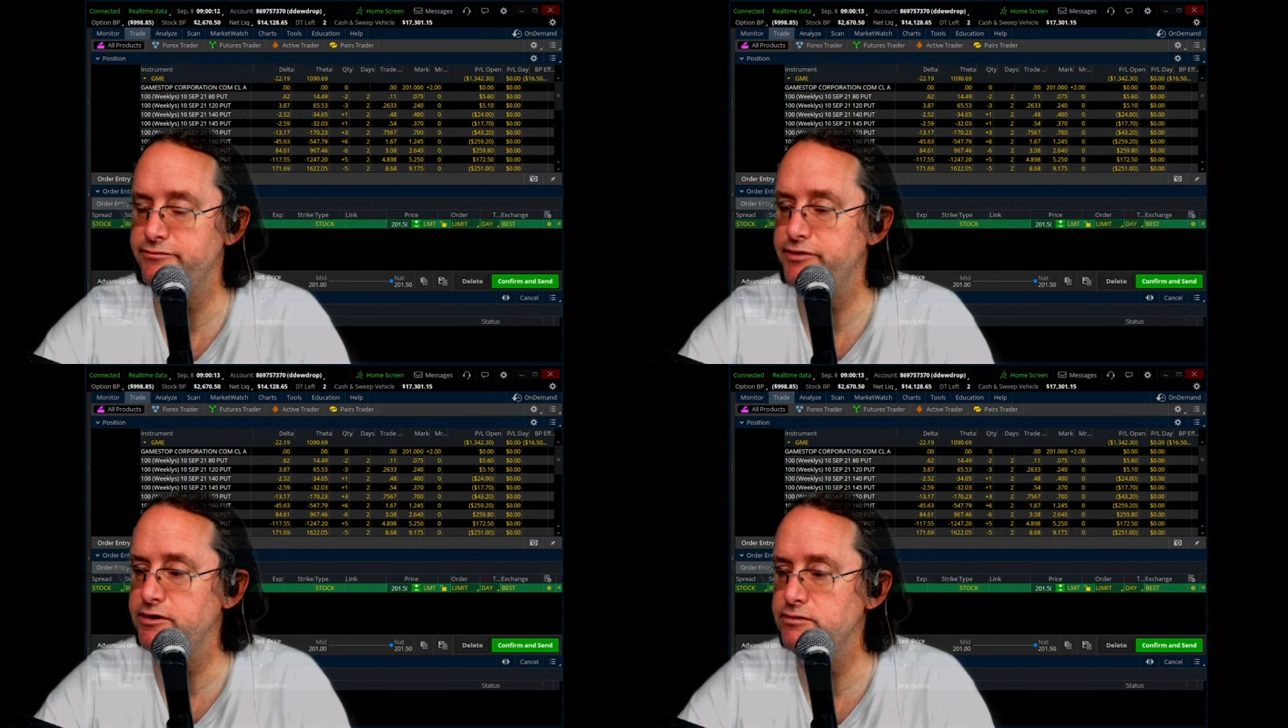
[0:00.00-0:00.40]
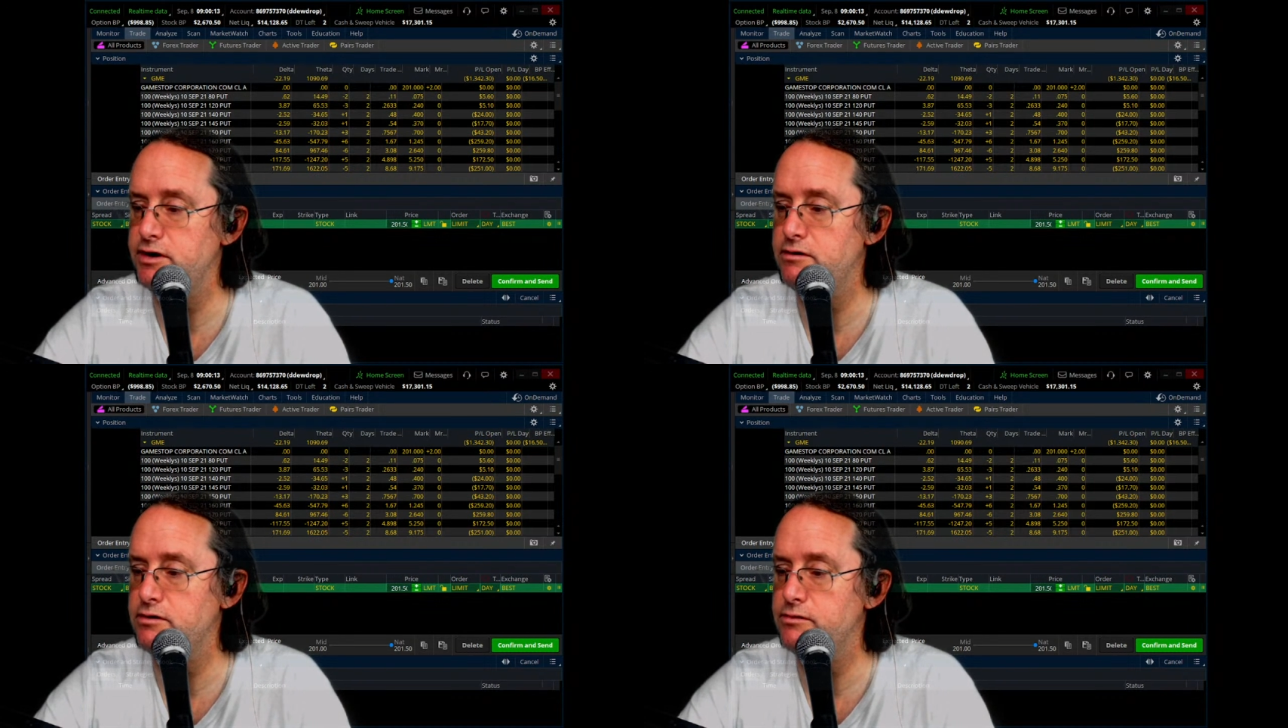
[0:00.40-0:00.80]
If we go
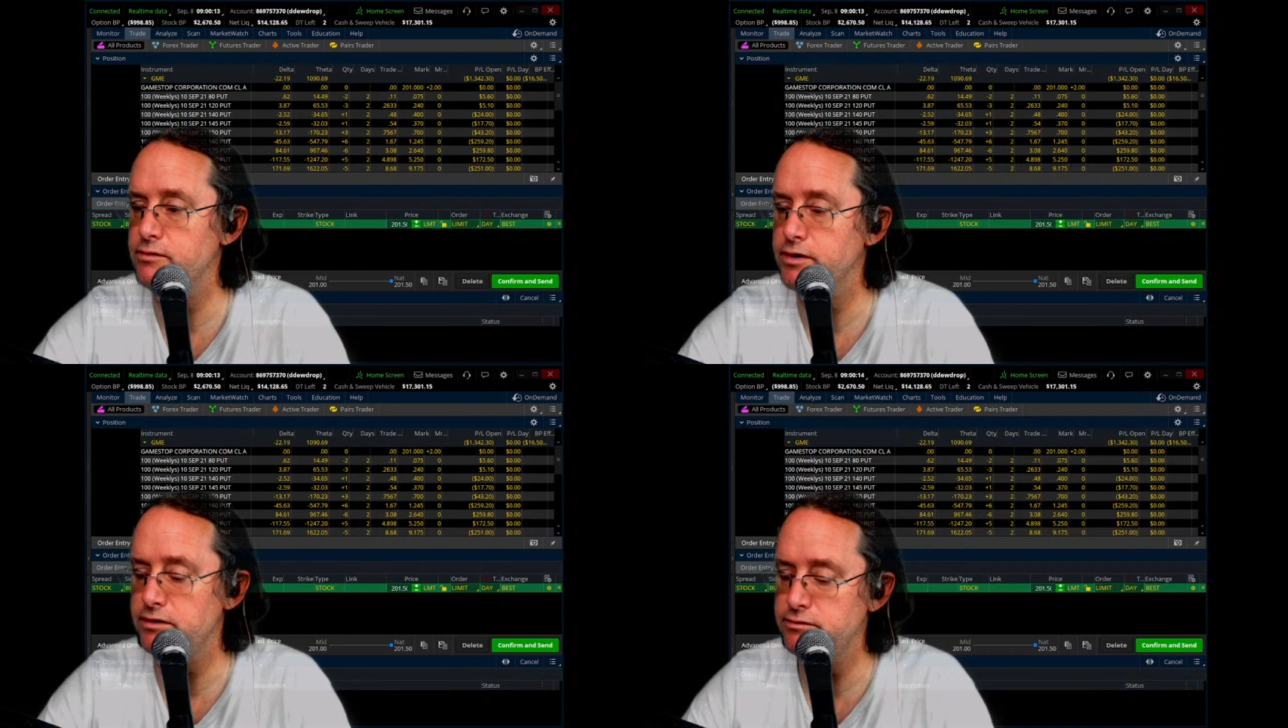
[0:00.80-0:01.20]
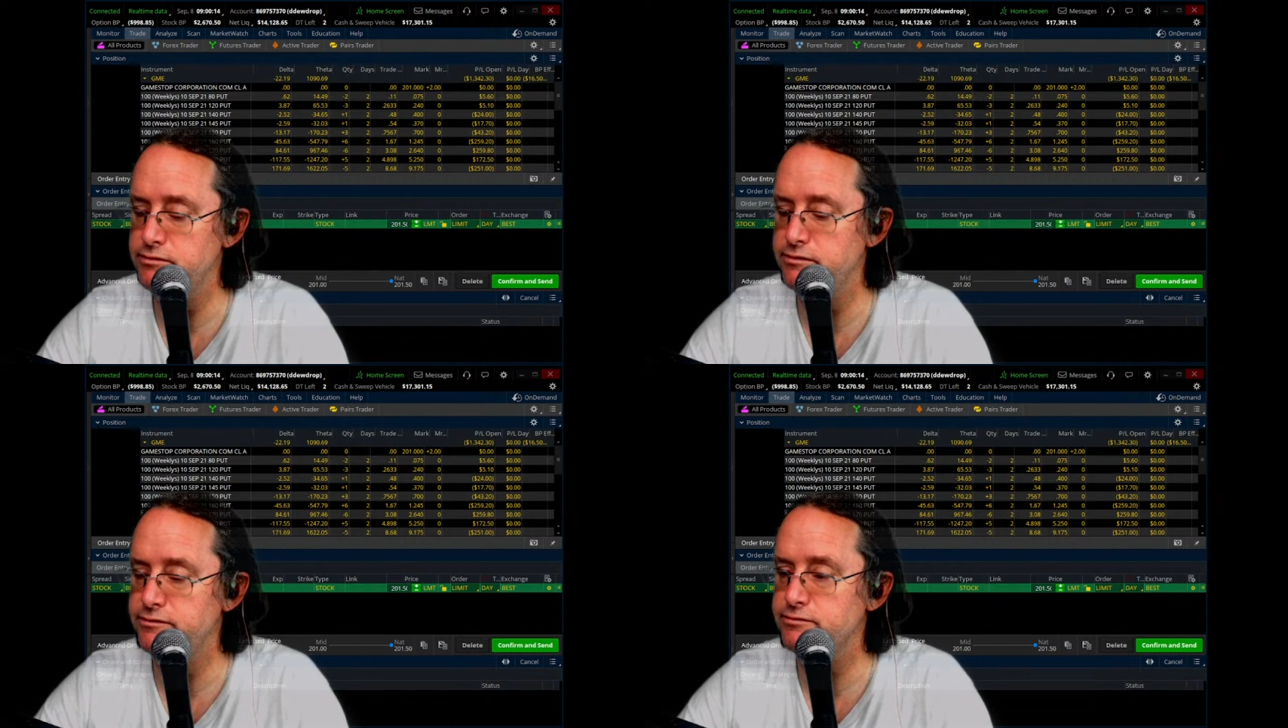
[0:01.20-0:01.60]
lower, we're going to
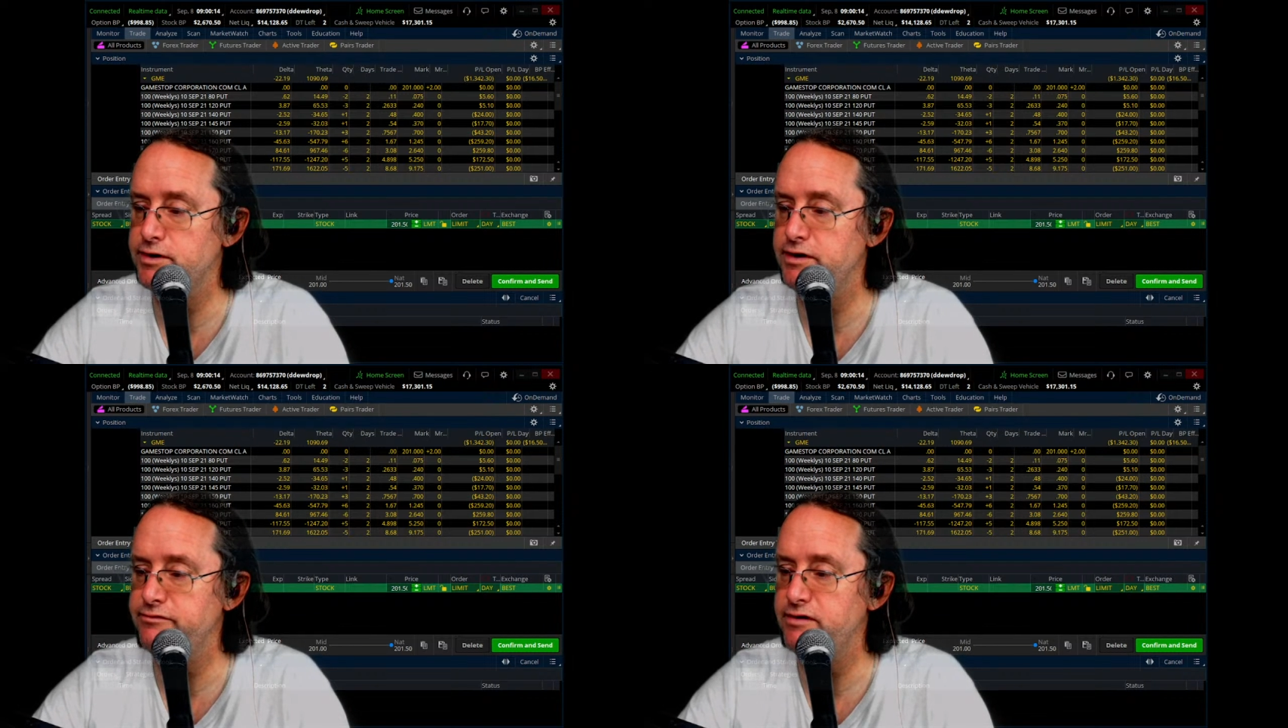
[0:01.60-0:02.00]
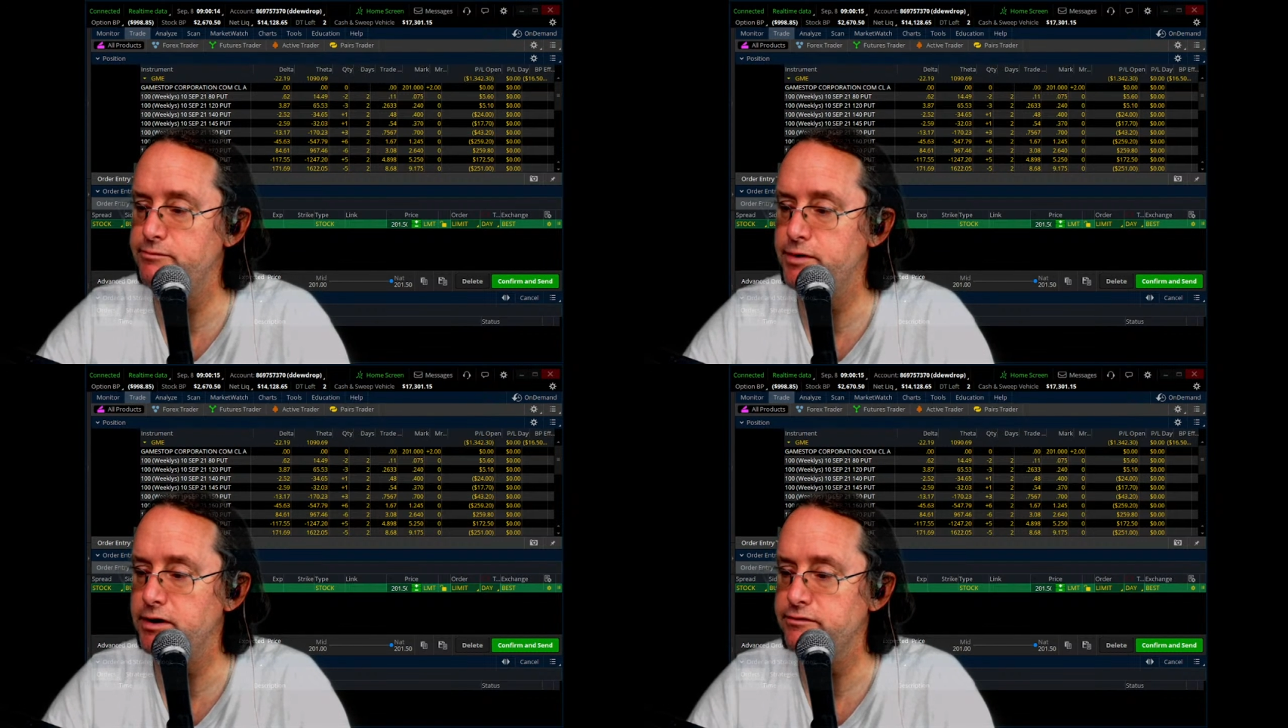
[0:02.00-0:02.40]
lose
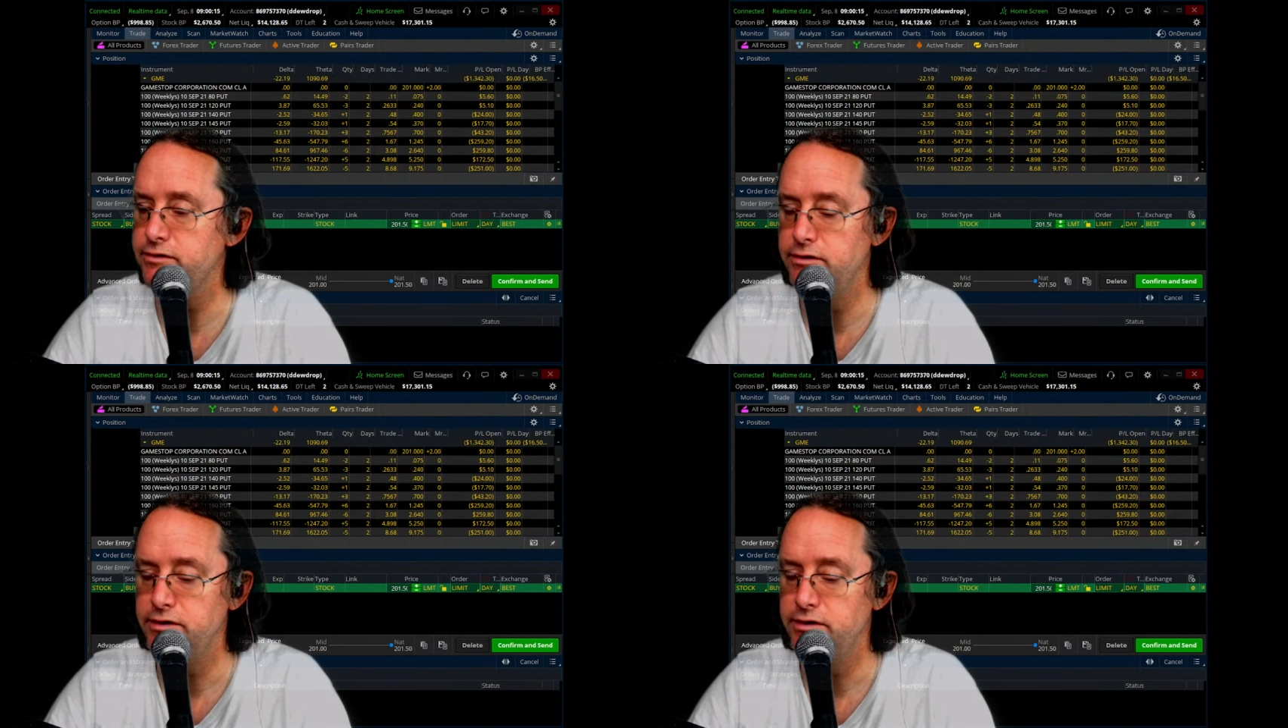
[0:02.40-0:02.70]
$25